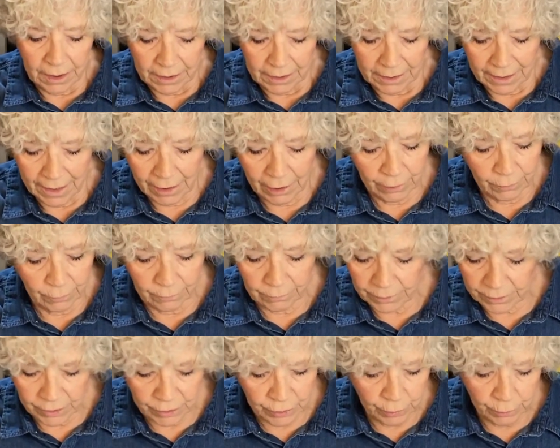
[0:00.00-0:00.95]
Now,
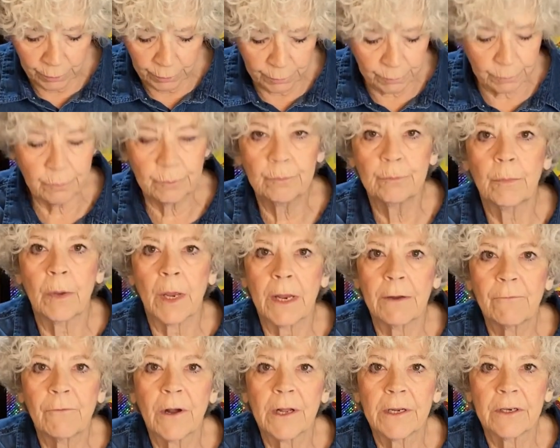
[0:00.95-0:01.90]
you may
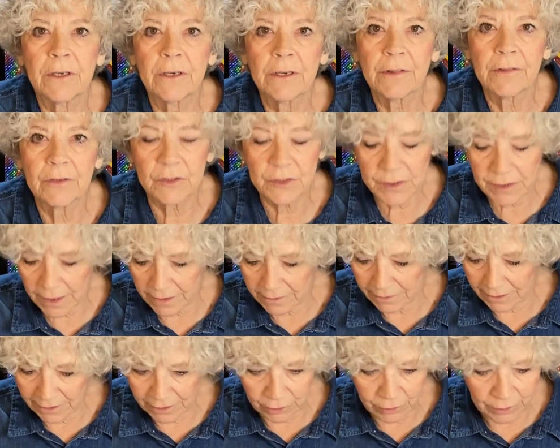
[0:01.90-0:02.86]
find another site
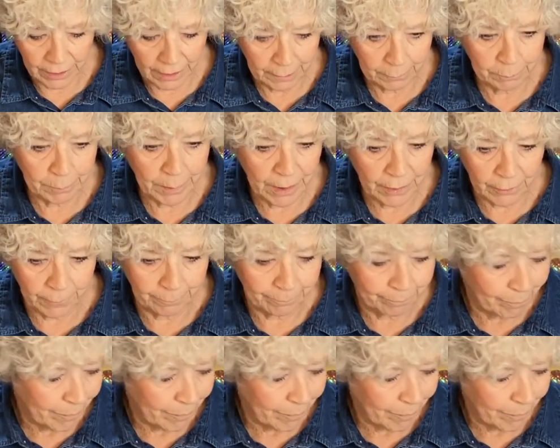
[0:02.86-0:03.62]
that you like better.